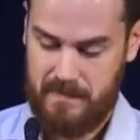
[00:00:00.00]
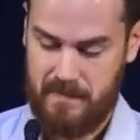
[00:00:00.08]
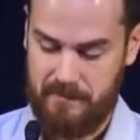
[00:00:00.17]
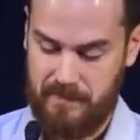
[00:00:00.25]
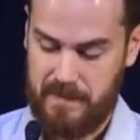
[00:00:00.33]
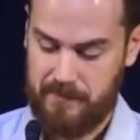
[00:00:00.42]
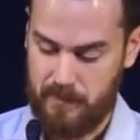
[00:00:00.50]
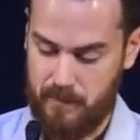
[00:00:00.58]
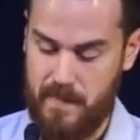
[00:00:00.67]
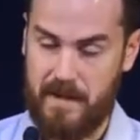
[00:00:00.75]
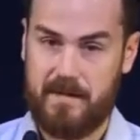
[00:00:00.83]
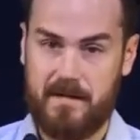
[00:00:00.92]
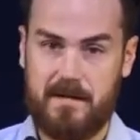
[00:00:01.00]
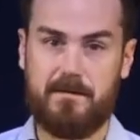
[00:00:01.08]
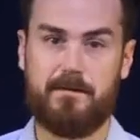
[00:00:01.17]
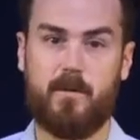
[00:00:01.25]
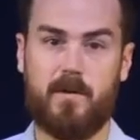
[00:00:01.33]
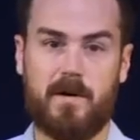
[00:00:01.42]
a faithful method
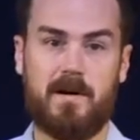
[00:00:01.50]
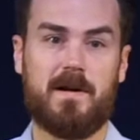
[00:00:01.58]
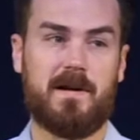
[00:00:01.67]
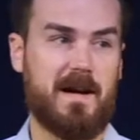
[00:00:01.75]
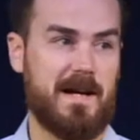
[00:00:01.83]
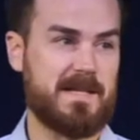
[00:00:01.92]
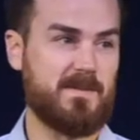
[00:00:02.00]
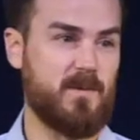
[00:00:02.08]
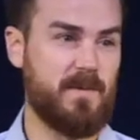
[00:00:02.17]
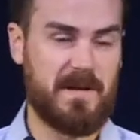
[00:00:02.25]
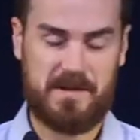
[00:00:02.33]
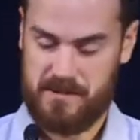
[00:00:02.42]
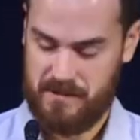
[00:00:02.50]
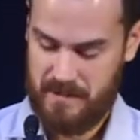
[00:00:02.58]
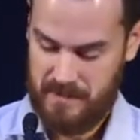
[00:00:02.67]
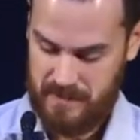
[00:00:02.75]
for gospel ministry,